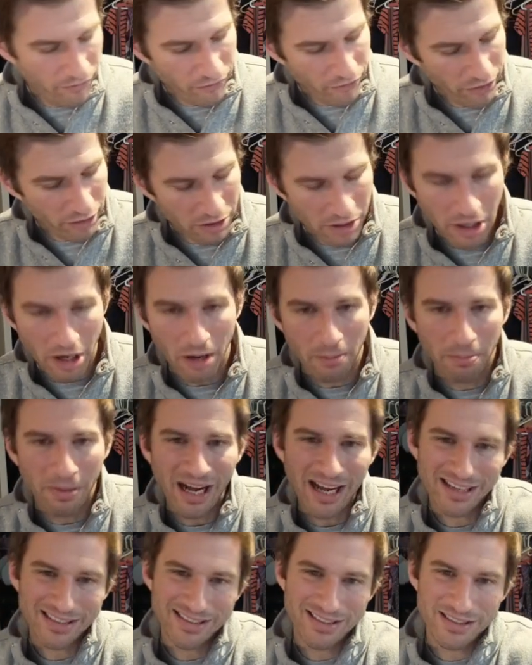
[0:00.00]
fill in our
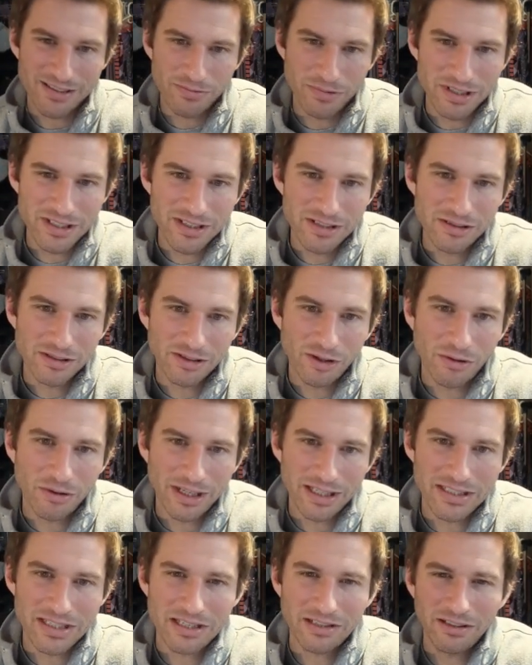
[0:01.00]
boxes, we still don't
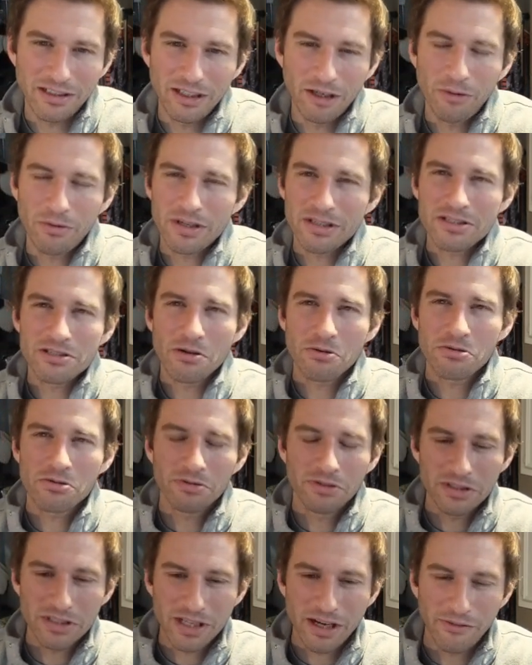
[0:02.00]
necessarily know what a
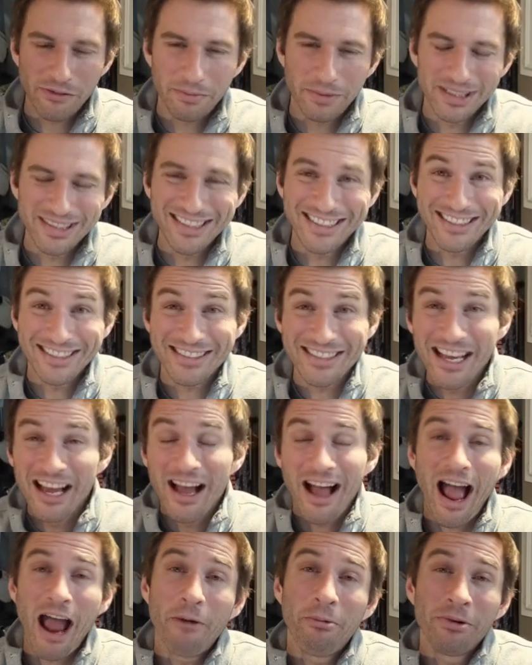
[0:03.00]
socialist government is.
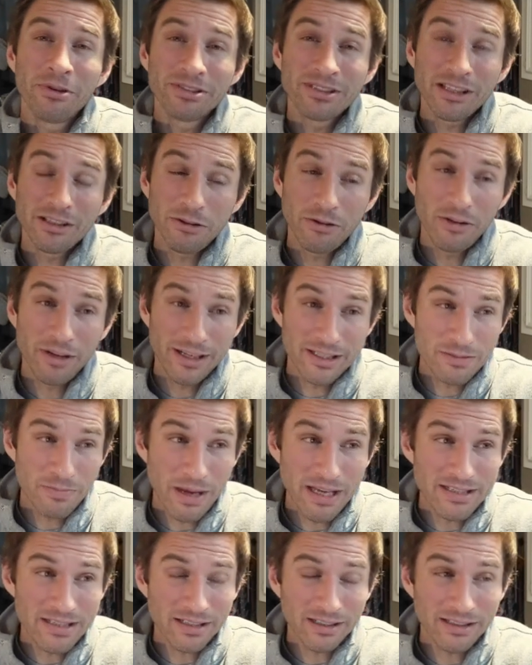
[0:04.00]
I will tell you that it's
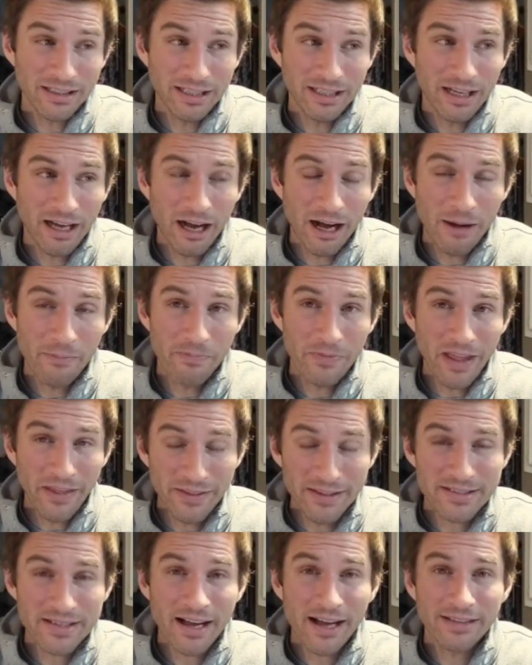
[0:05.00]
basically, in
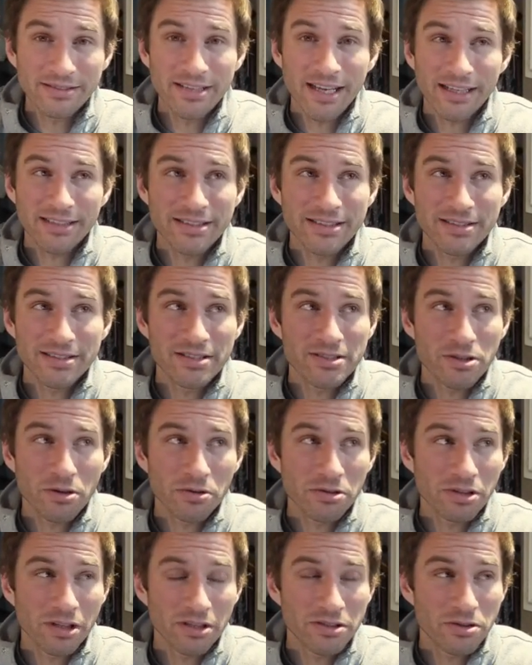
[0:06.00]
this context, it's a
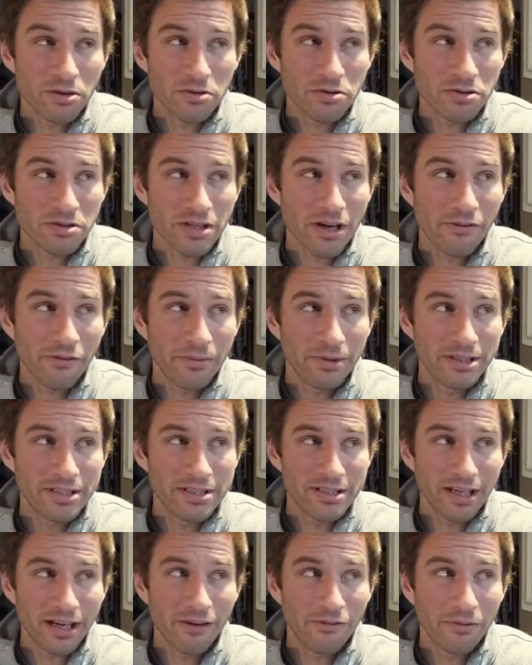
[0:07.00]
socialist government
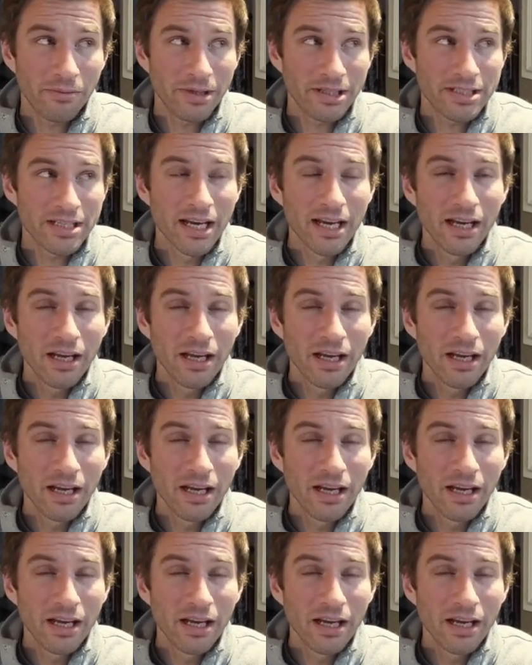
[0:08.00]
is a government.